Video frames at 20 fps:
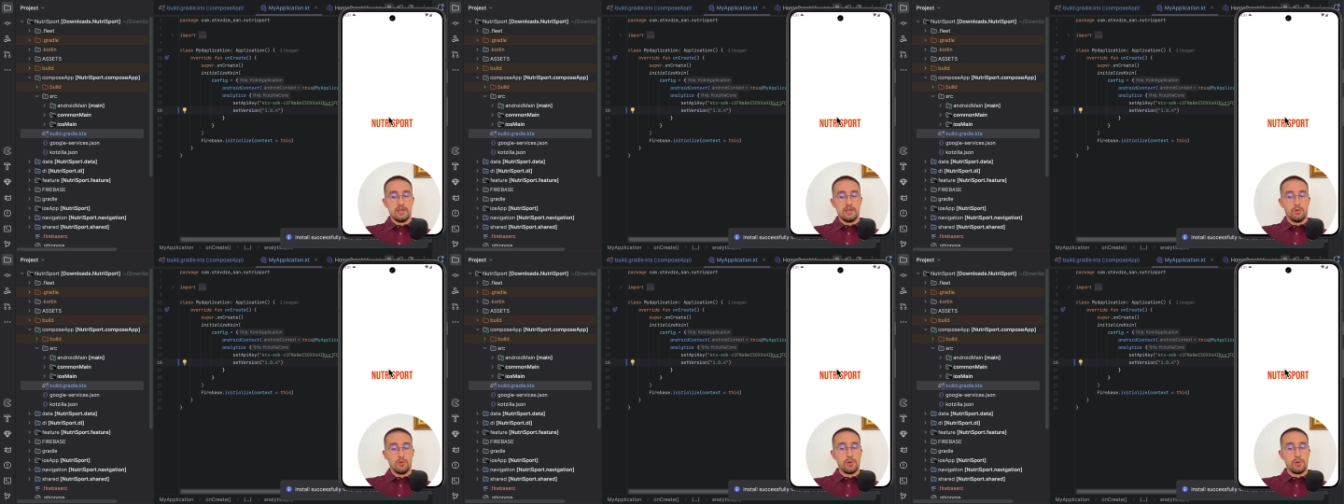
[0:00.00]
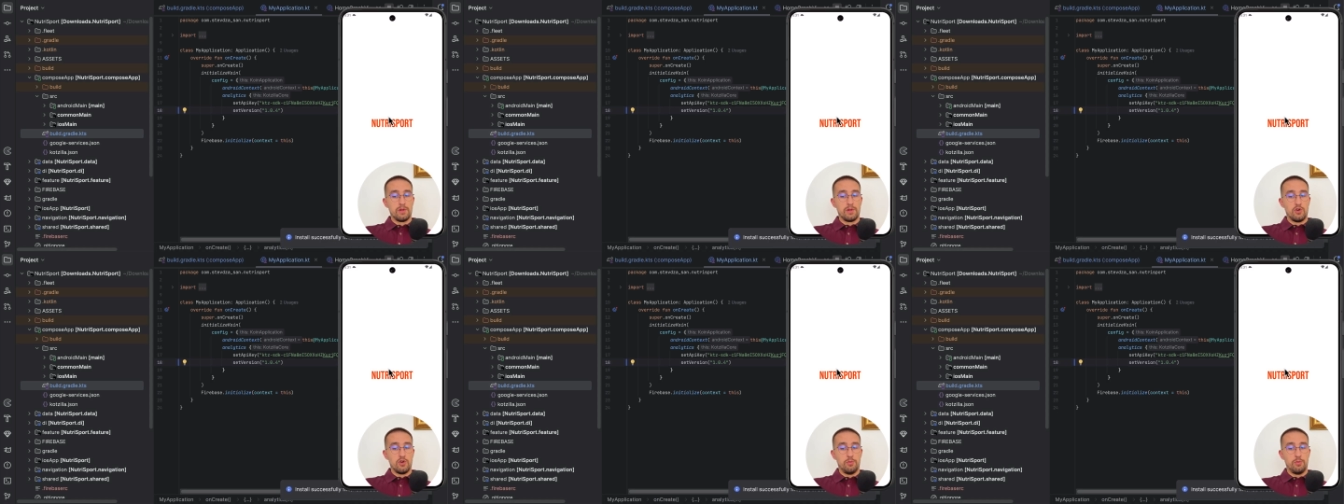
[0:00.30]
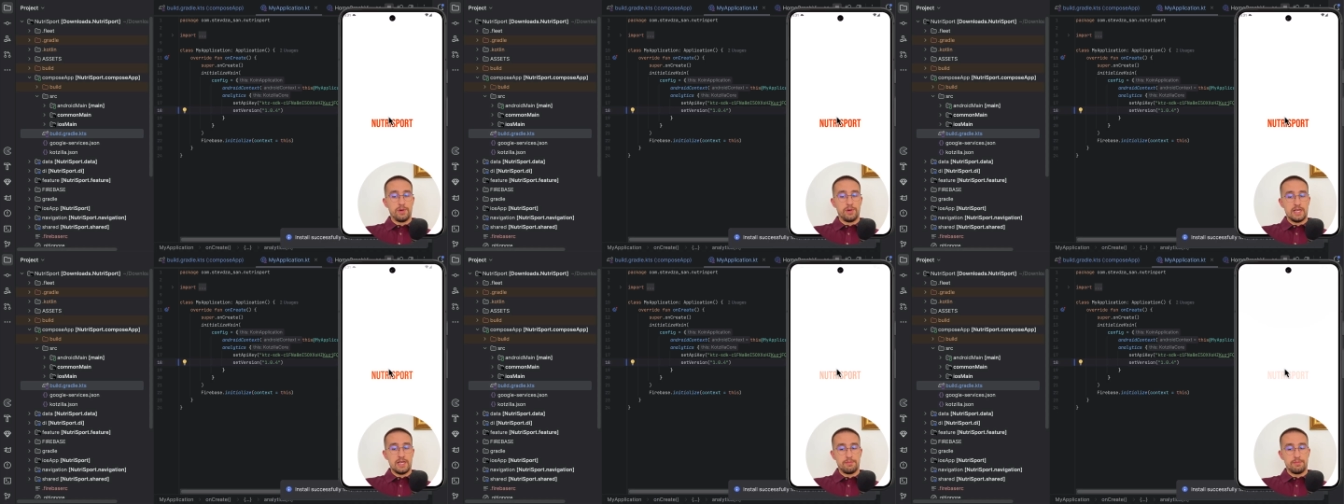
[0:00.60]
we will
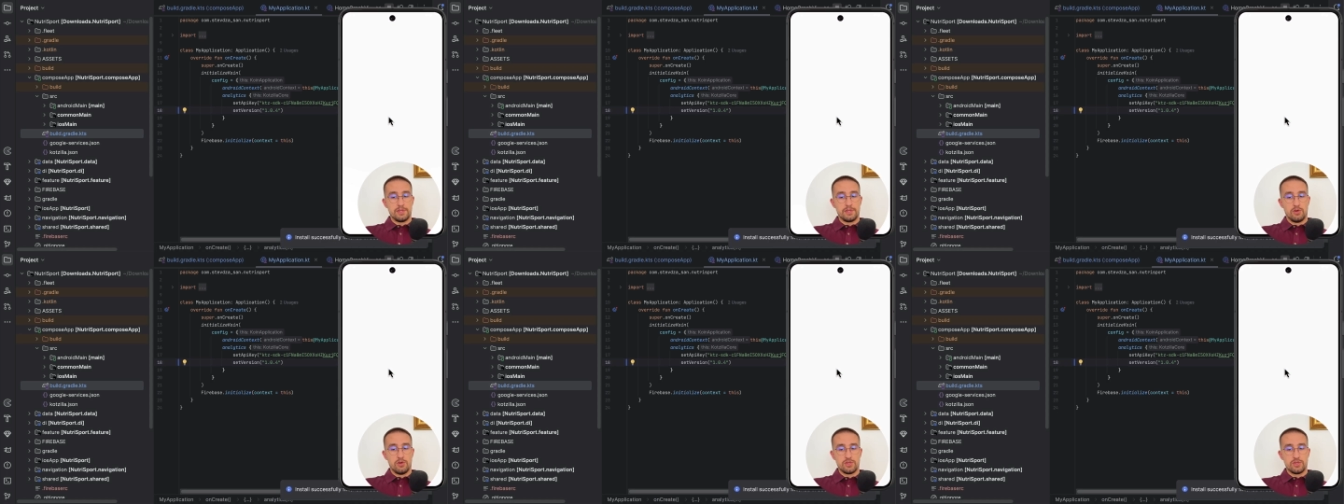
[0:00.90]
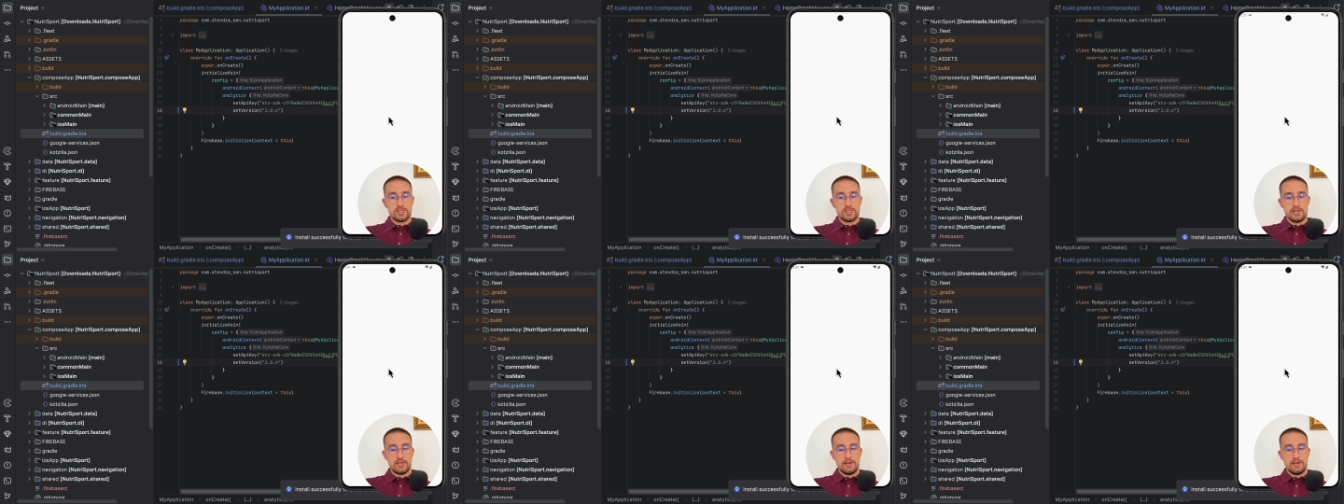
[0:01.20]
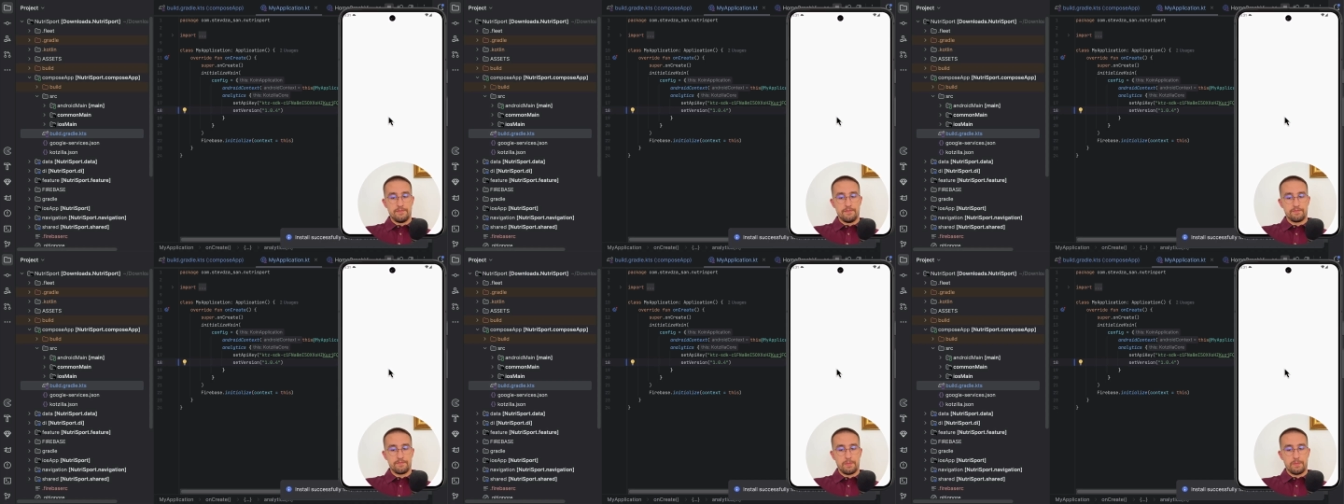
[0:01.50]
open up those
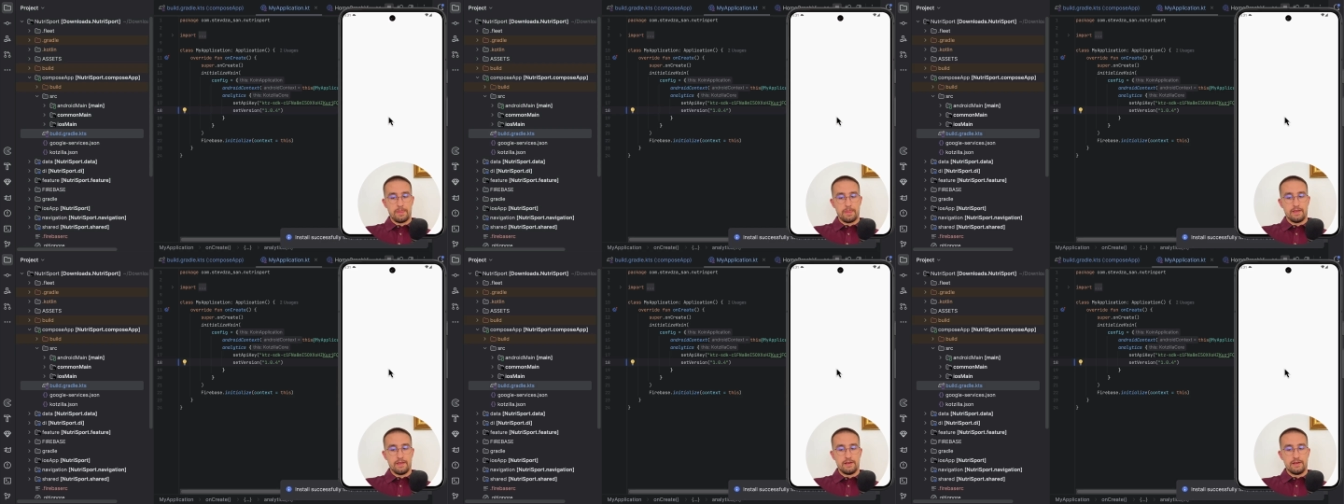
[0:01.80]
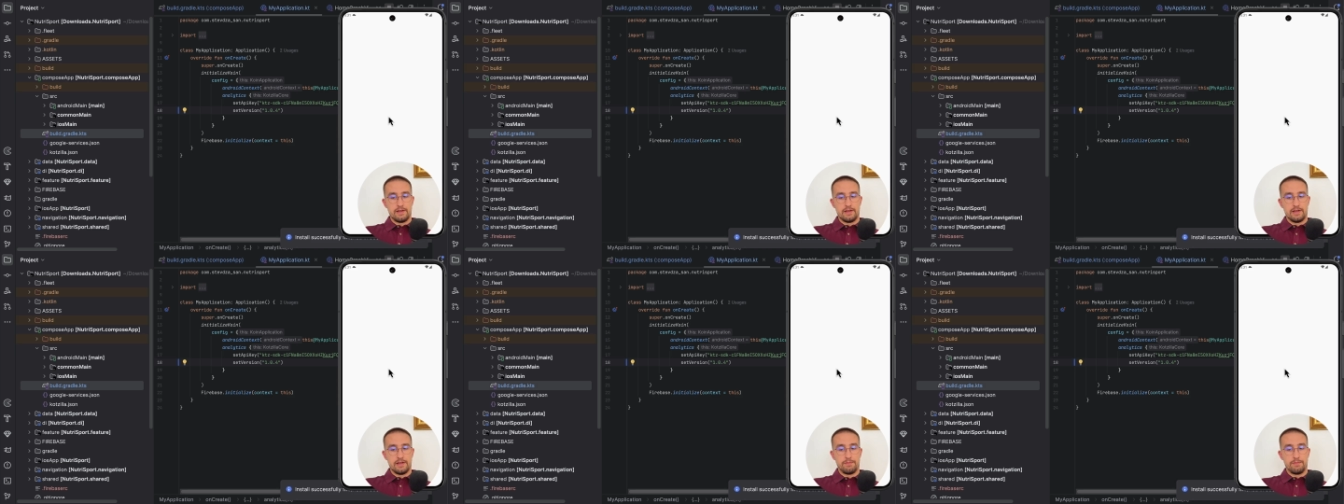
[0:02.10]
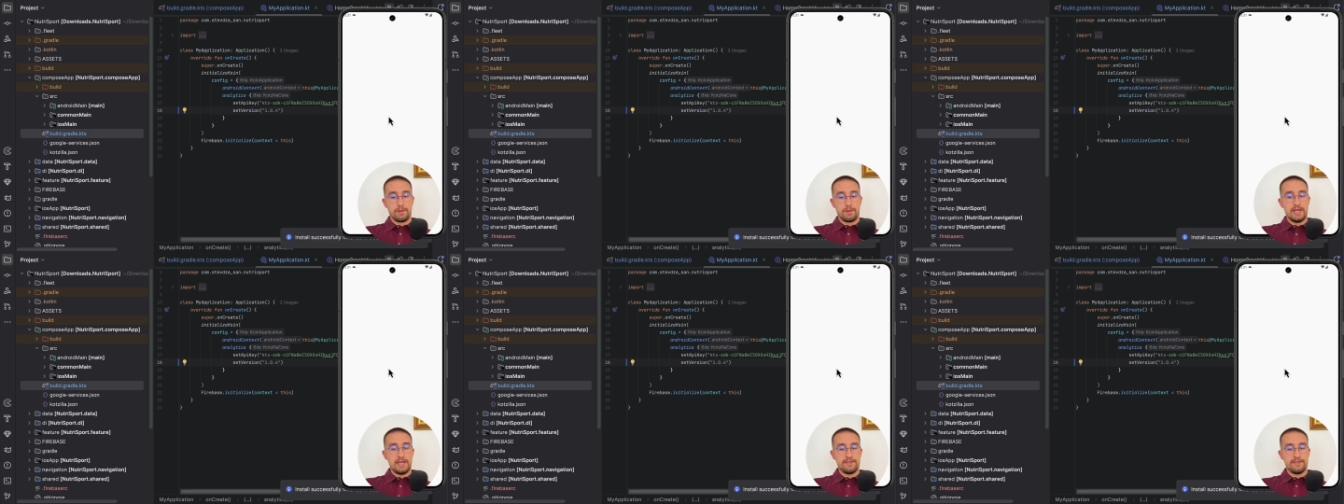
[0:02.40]

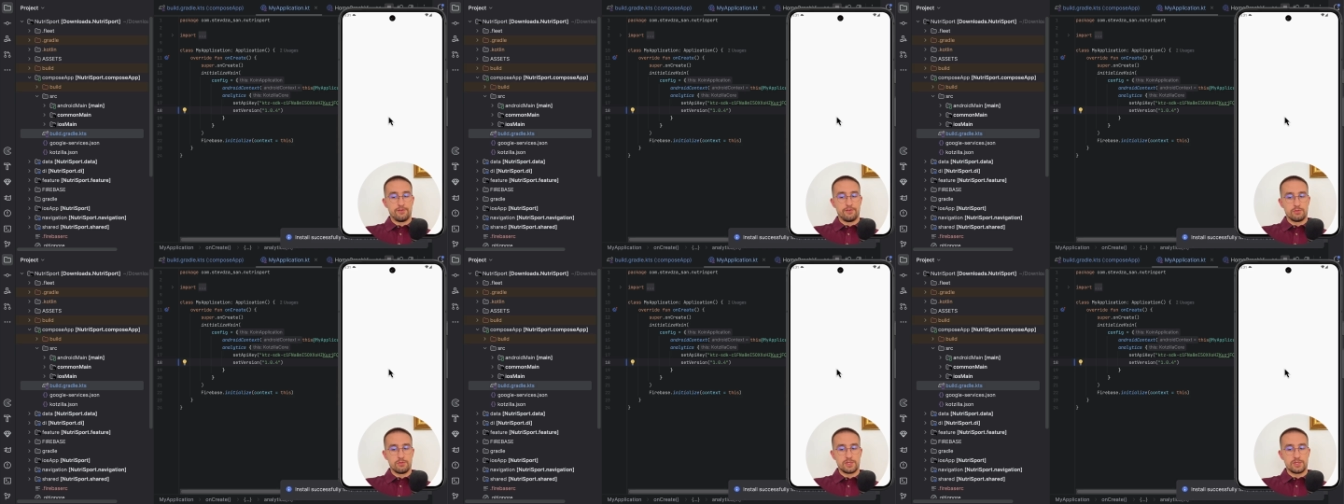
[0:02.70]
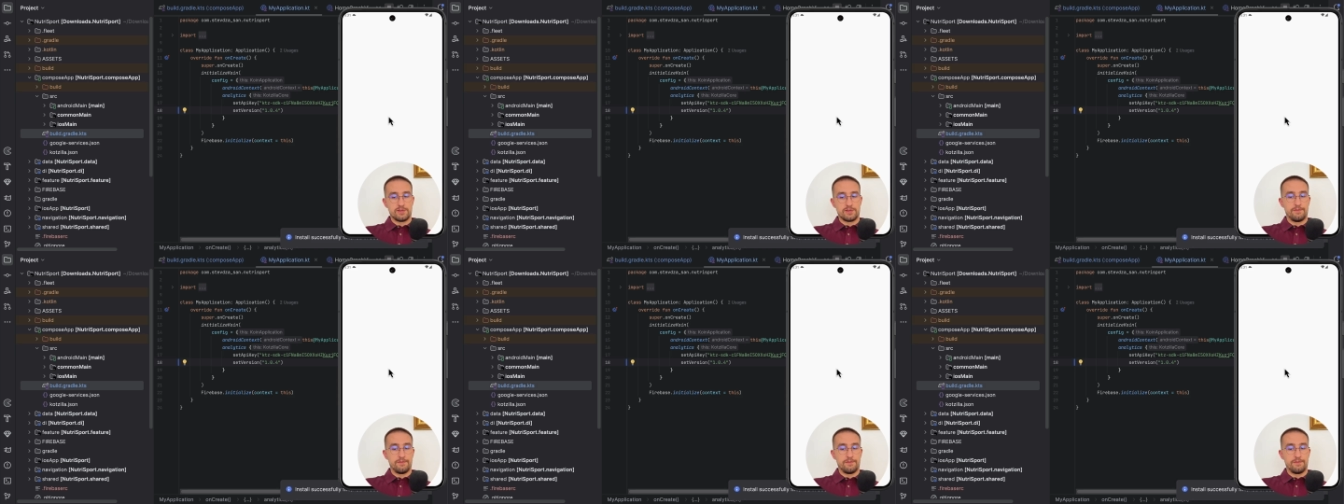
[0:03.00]
platforms,